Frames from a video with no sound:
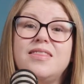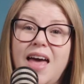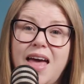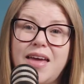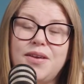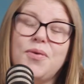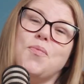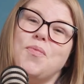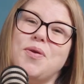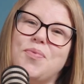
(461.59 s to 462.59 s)
Then,
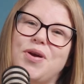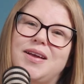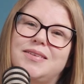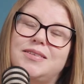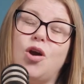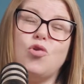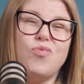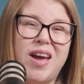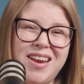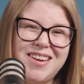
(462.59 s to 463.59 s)
when brands are
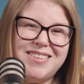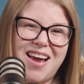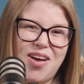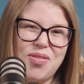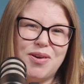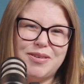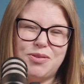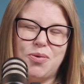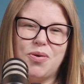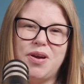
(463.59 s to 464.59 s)
ready to tell their
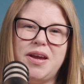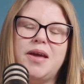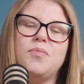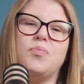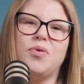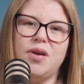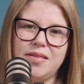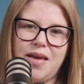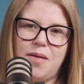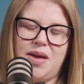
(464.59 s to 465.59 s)
story and
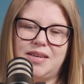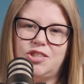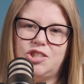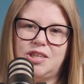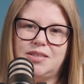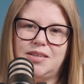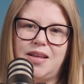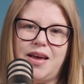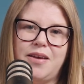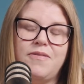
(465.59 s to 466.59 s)
bring that messaging to
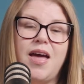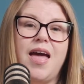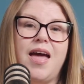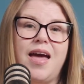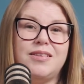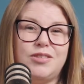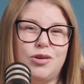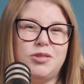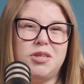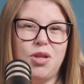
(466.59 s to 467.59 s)
life and
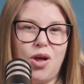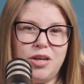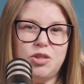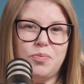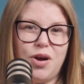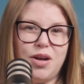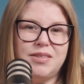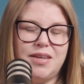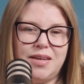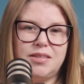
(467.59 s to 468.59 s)
start to launch
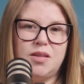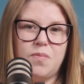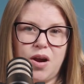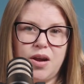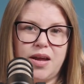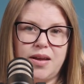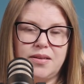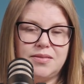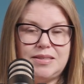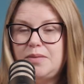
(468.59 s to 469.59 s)
products into the
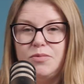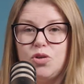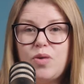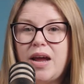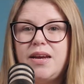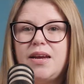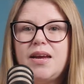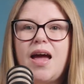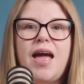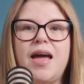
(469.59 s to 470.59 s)
market, teams are
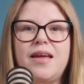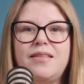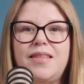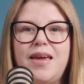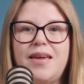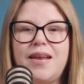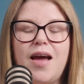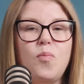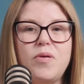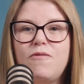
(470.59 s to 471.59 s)
ready and they can
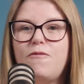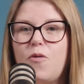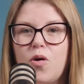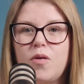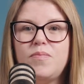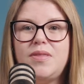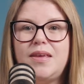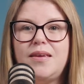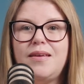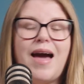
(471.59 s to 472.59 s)
help inform
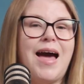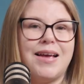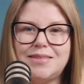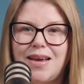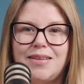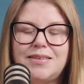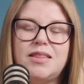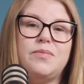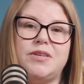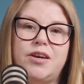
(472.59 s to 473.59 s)
the assets
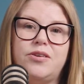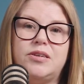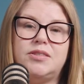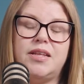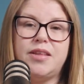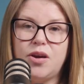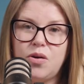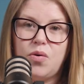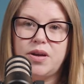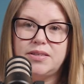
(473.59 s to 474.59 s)
and the materials that they're
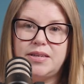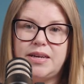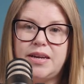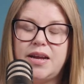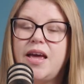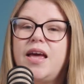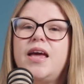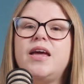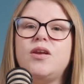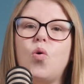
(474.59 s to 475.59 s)
going to need
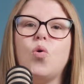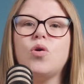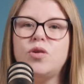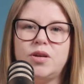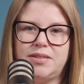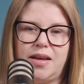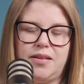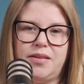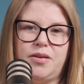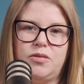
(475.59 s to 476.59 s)
in order to
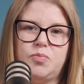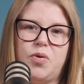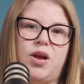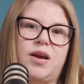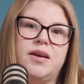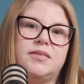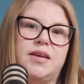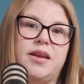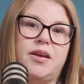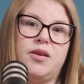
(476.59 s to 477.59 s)
sell in those products
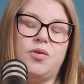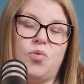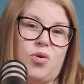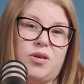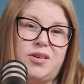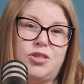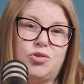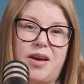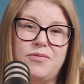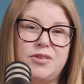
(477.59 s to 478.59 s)
and in order to
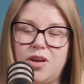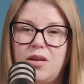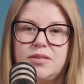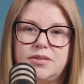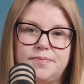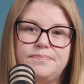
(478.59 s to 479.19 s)
drive results.